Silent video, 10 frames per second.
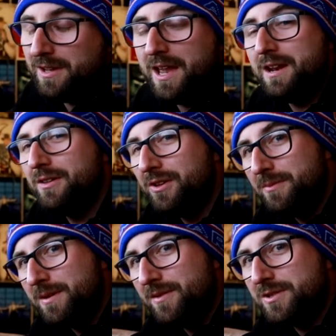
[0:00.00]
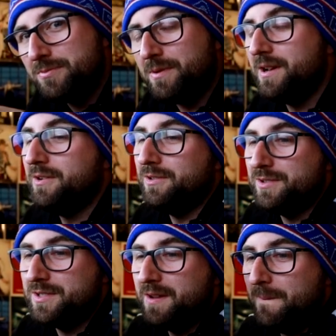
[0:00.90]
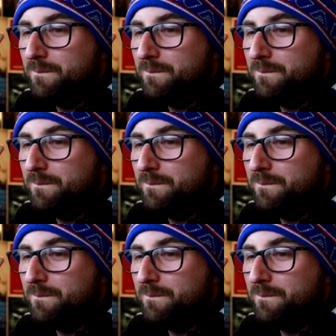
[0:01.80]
Again, a little bit of the sprinkles.